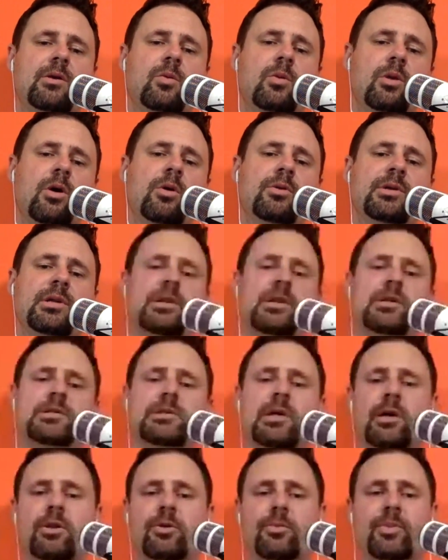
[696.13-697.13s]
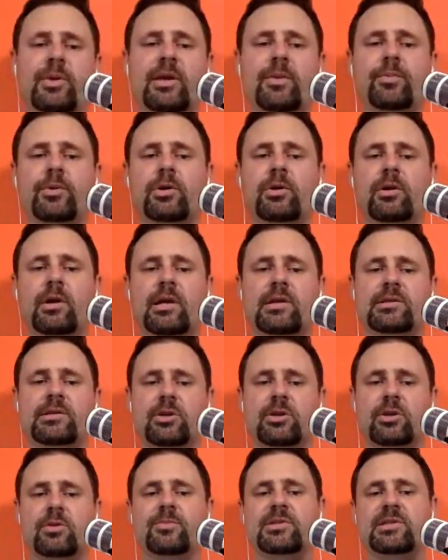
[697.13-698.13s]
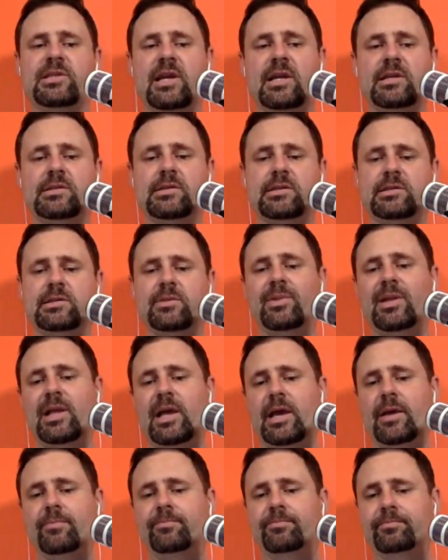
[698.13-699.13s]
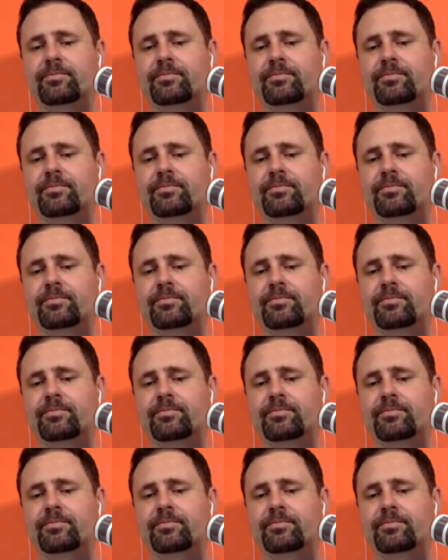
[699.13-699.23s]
you will only look to other people and circumstances to blame.